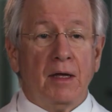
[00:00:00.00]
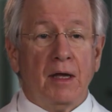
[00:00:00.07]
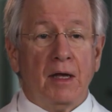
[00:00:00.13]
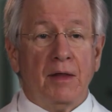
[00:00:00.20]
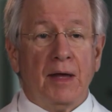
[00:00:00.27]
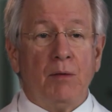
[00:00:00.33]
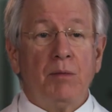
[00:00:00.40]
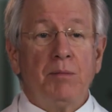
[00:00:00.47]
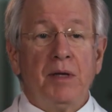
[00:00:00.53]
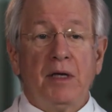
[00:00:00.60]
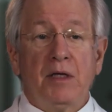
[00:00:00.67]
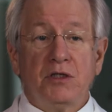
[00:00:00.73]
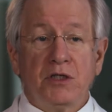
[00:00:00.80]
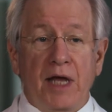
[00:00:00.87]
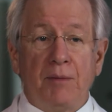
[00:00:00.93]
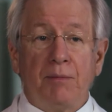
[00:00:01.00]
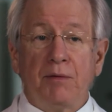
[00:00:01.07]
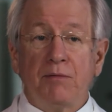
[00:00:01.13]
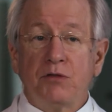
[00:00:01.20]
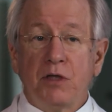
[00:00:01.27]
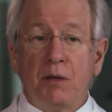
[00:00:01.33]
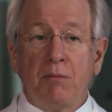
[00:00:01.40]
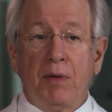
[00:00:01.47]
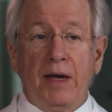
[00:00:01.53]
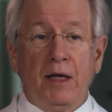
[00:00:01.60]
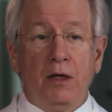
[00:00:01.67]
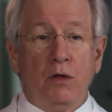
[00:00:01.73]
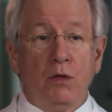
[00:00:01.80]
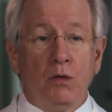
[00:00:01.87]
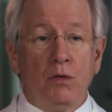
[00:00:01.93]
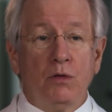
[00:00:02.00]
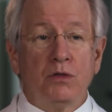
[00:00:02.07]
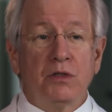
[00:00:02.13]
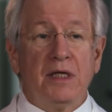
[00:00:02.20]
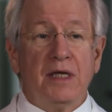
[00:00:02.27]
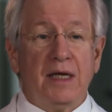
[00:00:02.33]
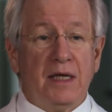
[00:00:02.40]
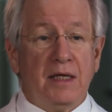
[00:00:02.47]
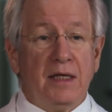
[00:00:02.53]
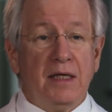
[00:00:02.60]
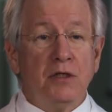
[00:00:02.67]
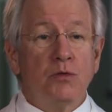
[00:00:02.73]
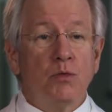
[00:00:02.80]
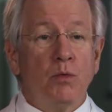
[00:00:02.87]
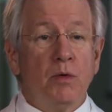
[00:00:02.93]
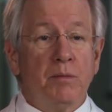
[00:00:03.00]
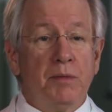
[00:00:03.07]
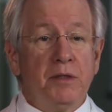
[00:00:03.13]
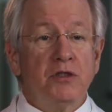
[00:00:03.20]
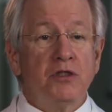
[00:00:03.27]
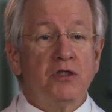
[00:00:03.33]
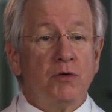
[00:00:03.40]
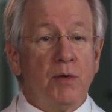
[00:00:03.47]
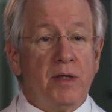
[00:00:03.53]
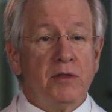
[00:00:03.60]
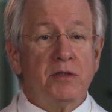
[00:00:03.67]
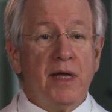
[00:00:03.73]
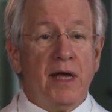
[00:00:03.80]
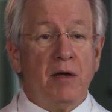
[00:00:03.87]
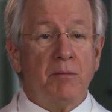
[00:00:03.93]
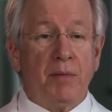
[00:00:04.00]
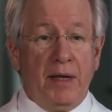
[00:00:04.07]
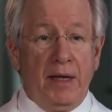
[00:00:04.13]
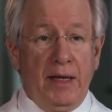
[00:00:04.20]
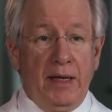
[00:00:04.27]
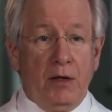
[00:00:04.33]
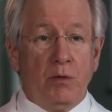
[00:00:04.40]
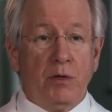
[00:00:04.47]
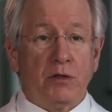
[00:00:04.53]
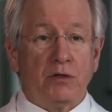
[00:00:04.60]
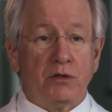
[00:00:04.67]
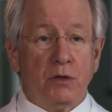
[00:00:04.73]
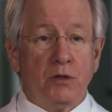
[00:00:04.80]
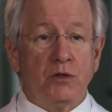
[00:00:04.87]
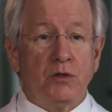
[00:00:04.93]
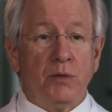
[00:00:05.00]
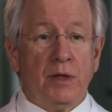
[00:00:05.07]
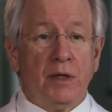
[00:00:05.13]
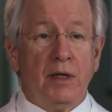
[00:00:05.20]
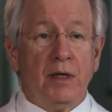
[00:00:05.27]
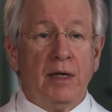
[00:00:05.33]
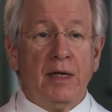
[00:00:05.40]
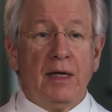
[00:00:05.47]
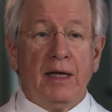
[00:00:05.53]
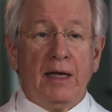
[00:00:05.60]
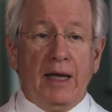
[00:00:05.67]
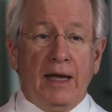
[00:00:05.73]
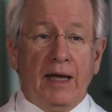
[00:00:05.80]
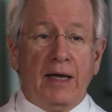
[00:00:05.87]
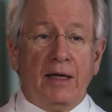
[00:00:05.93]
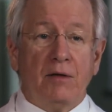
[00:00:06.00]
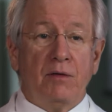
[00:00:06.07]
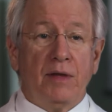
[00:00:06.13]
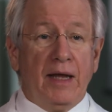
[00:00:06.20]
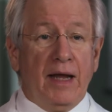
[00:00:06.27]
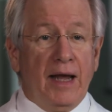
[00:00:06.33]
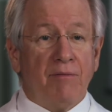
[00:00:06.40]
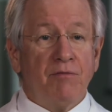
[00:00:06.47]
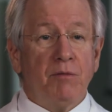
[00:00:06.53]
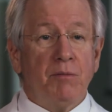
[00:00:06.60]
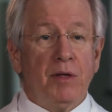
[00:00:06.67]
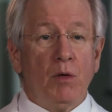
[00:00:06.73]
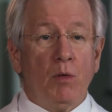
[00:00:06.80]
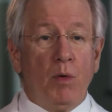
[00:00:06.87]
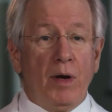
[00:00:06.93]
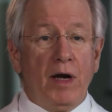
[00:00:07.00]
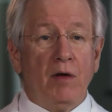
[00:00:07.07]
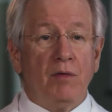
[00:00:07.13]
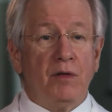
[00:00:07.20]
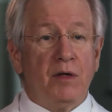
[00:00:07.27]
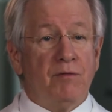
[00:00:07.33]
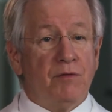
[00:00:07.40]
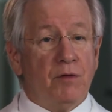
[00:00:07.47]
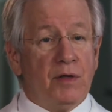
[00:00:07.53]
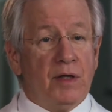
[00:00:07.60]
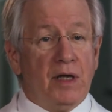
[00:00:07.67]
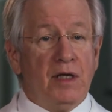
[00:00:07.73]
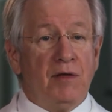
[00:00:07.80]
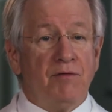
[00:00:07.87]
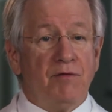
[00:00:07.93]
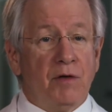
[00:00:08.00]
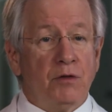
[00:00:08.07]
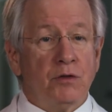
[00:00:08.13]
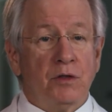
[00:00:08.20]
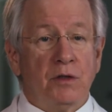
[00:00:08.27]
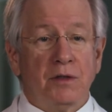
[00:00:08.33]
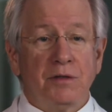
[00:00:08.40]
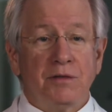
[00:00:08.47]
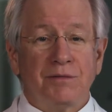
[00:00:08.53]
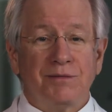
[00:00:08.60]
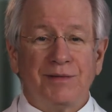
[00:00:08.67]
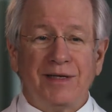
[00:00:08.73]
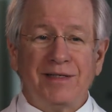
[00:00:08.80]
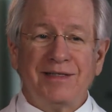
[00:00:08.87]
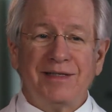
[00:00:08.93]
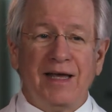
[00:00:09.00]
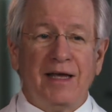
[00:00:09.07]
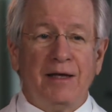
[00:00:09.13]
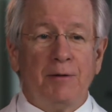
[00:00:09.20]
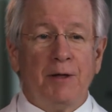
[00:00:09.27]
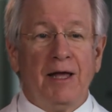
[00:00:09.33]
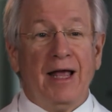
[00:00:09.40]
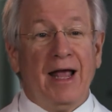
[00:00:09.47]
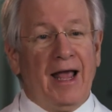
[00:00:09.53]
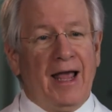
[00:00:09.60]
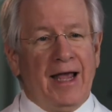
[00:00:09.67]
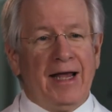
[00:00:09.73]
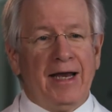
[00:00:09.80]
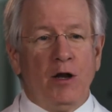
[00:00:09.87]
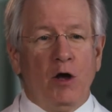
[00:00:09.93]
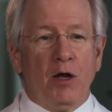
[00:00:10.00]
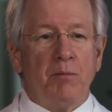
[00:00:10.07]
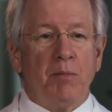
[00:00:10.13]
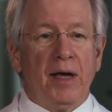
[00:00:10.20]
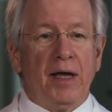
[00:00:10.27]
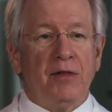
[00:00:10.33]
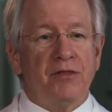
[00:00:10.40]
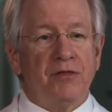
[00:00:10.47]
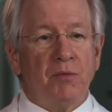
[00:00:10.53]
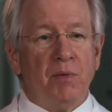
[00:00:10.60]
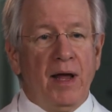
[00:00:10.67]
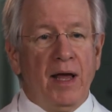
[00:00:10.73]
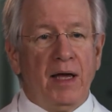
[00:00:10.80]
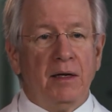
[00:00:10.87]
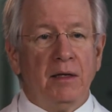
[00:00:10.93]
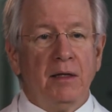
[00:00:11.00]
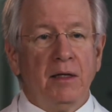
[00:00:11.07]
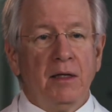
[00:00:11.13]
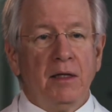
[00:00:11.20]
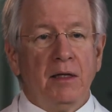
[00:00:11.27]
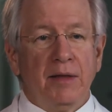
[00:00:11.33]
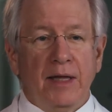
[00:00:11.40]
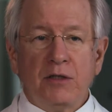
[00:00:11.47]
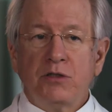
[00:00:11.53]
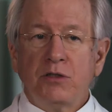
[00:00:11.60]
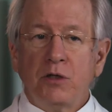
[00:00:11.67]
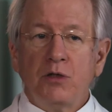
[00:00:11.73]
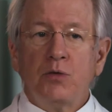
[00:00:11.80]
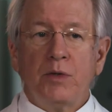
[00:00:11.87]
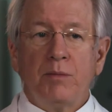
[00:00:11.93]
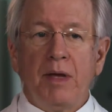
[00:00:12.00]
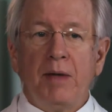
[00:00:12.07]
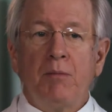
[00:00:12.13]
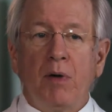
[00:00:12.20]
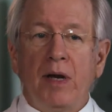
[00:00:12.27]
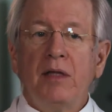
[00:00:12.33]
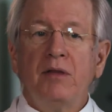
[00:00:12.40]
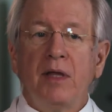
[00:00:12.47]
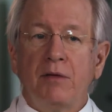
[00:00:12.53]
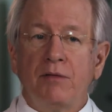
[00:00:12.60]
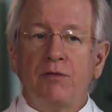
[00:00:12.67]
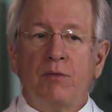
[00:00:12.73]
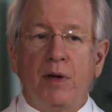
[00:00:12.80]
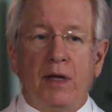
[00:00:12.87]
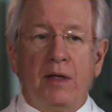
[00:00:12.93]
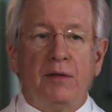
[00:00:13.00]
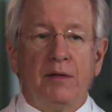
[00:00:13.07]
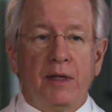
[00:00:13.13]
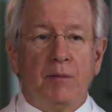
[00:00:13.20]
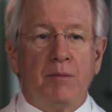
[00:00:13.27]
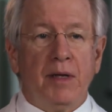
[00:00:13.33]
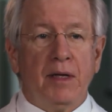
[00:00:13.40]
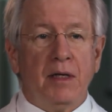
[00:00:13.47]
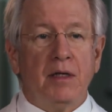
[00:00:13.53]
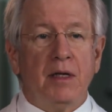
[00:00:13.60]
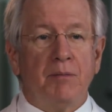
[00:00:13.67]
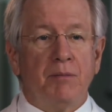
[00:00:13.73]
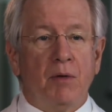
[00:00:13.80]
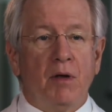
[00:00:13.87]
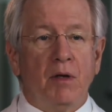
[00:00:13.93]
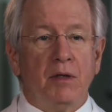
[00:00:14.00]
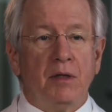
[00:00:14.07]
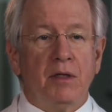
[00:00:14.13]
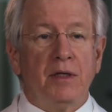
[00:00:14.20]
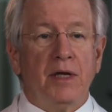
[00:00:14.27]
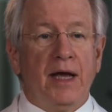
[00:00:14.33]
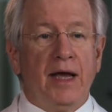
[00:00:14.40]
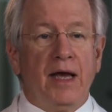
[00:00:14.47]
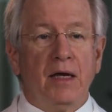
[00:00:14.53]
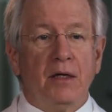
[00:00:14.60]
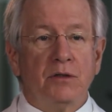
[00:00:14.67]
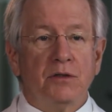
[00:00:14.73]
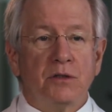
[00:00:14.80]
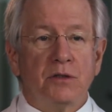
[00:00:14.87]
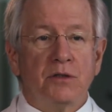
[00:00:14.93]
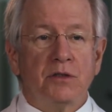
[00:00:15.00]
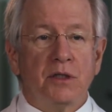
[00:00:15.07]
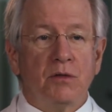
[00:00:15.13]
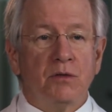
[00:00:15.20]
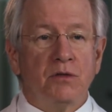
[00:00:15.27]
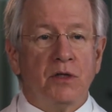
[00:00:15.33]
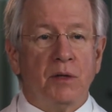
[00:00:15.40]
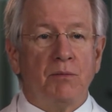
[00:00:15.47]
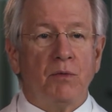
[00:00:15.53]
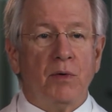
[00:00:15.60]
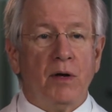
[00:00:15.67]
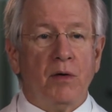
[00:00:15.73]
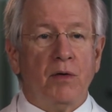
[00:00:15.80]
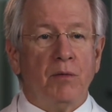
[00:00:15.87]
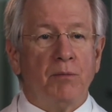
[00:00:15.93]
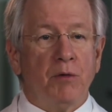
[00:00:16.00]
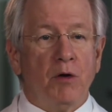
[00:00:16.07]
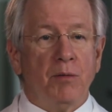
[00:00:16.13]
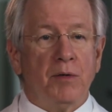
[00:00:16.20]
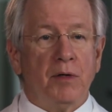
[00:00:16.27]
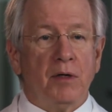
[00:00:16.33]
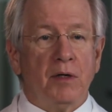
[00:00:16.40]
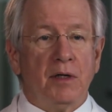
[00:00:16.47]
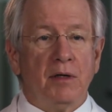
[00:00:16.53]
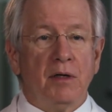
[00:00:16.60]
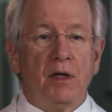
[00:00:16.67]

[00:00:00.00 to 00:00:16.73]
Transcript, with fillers: Uh, that would be an example of somebody whose kidneys would be stressed out by aortic surgery, and they have to be aware that if their kidney function is, let's say, hanging on by a thread, that surgery may break that thread and they may end up on uh, dialysis, either temporary or permanently.